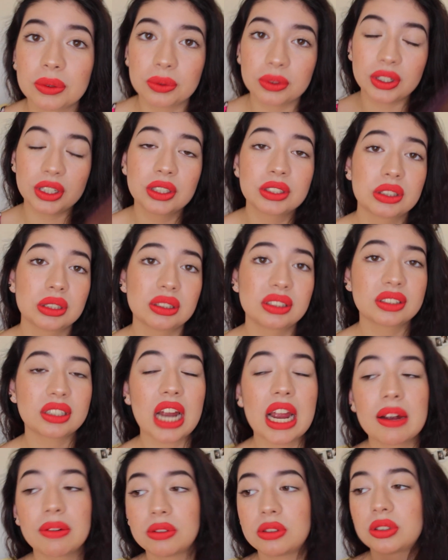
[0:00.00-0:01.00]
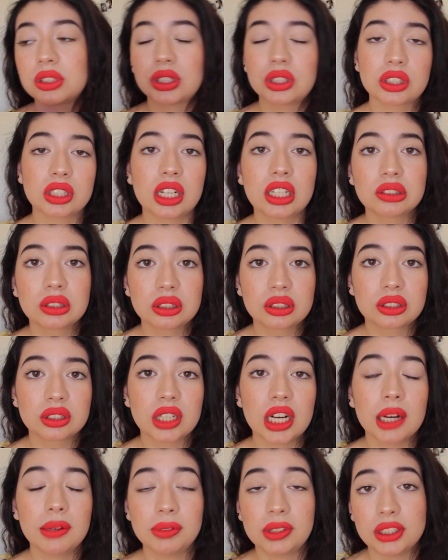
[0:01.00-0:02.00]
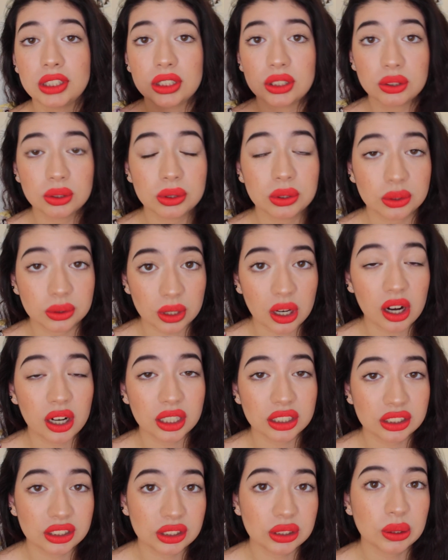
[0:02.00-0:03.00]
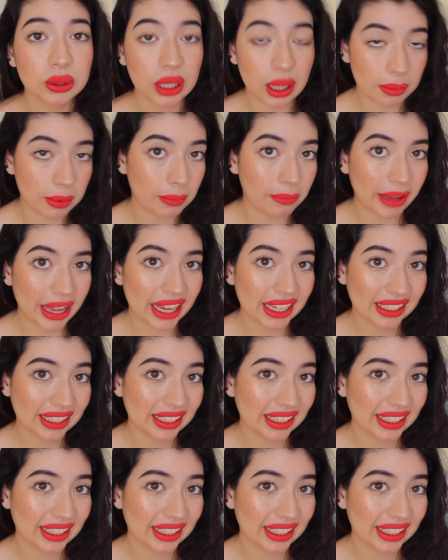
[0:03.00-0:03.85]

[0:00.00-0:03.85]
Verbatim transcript: were subscribed, or you're not subscribed, or you are still coming back.